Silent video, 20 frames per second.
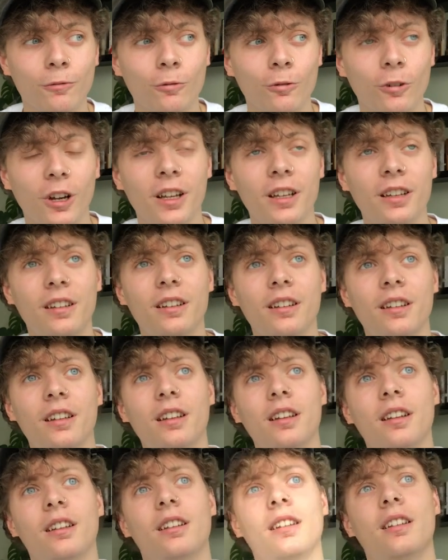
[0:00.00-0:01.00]
Right?
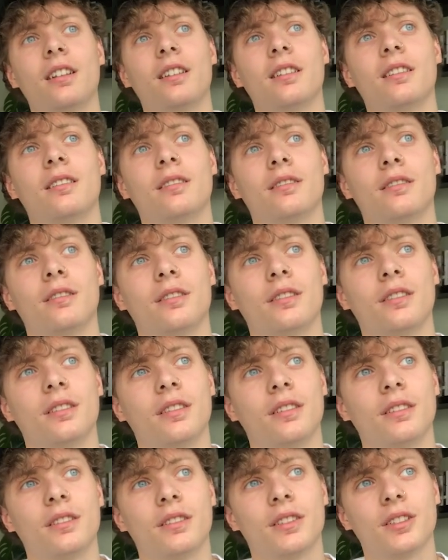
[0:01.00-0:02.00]

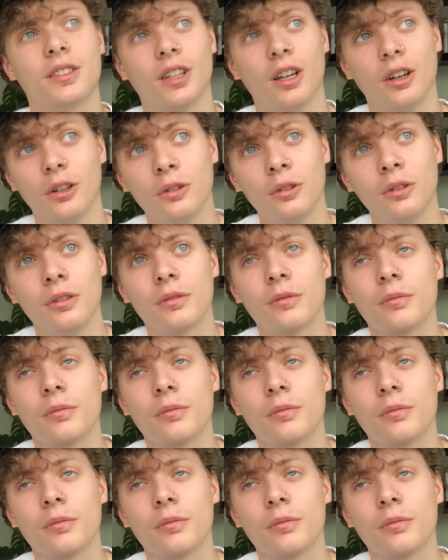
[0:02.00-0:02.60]
So,